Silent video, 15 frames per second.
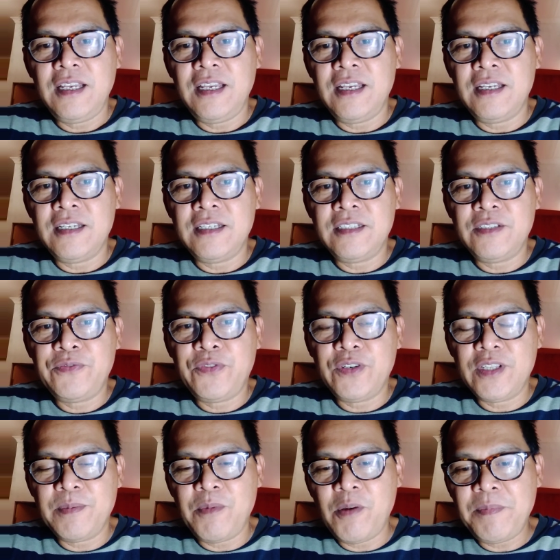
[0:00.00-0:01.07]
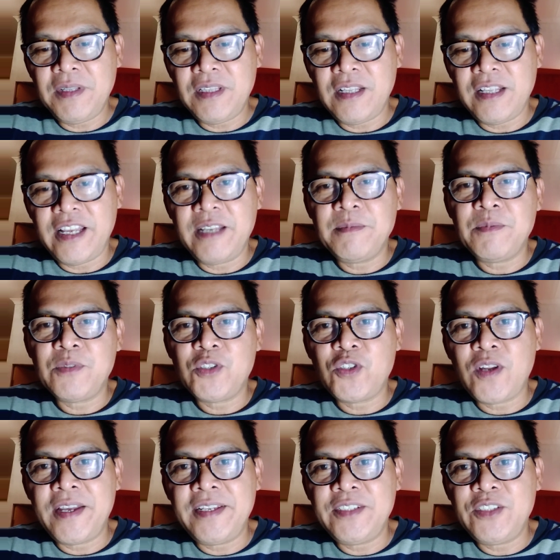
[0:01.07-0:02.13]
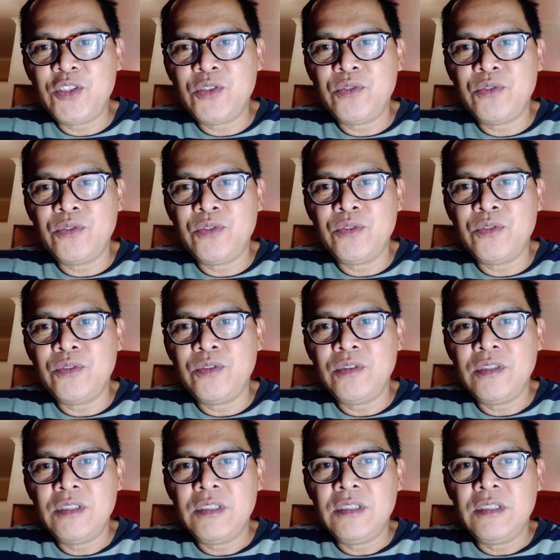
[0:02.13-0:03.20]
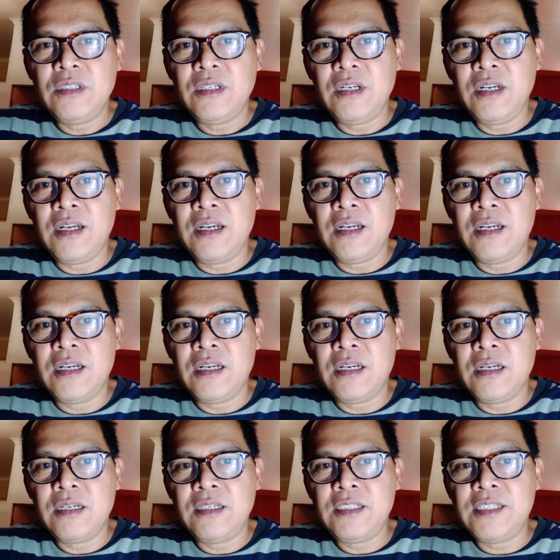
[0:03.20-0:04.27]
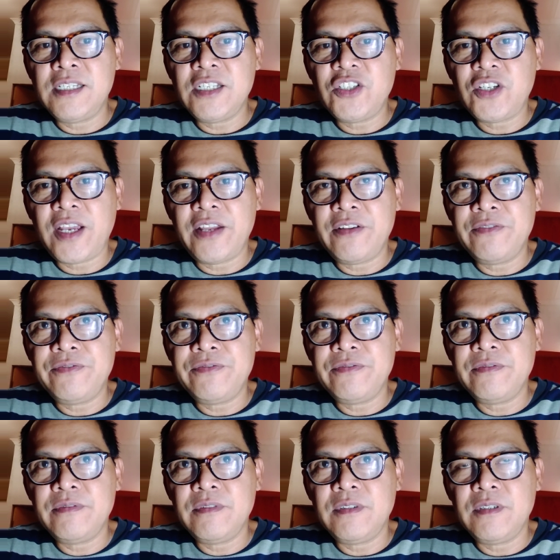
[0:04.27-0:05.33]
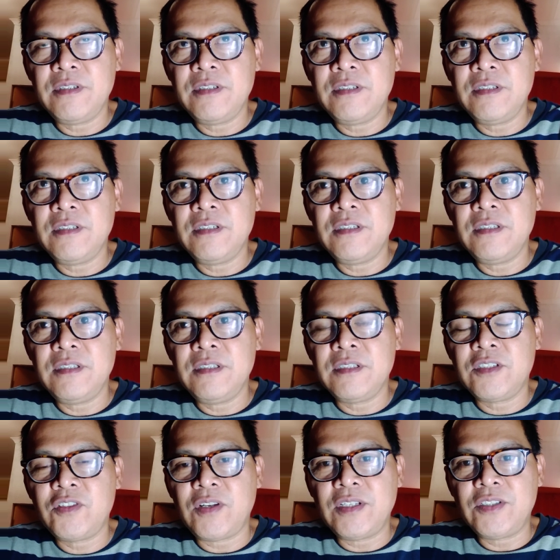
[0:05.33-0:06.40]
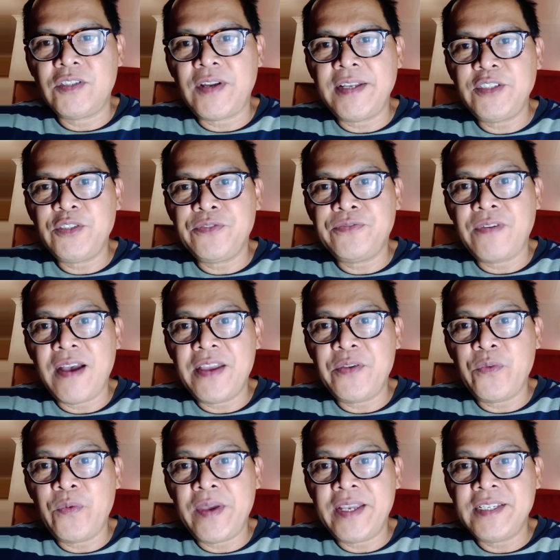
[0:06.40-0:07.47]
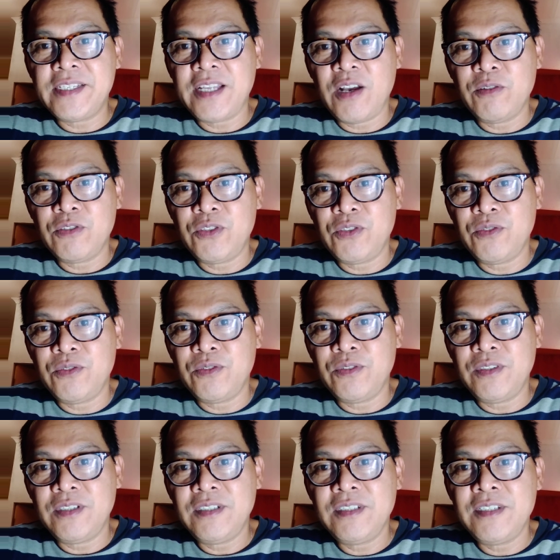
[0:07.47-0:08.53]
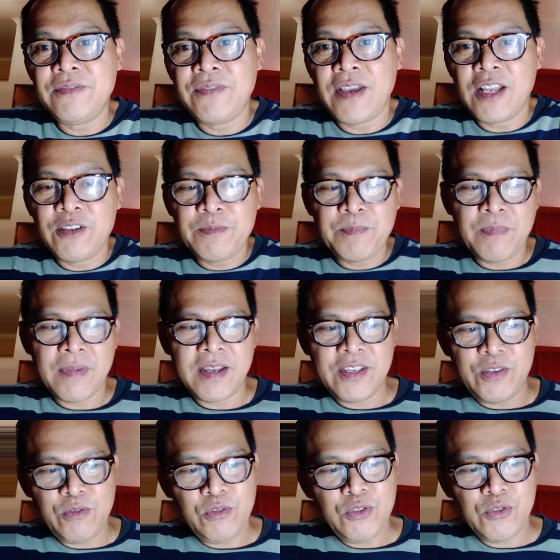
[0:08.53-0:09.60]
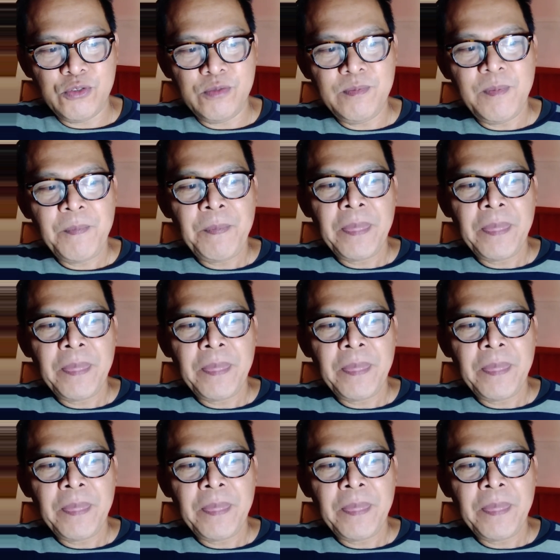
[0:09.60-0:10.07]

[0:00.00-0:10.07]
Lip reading: and for the moment that I am trying to, it's not kind of trying to find ways how to develop my YouTube.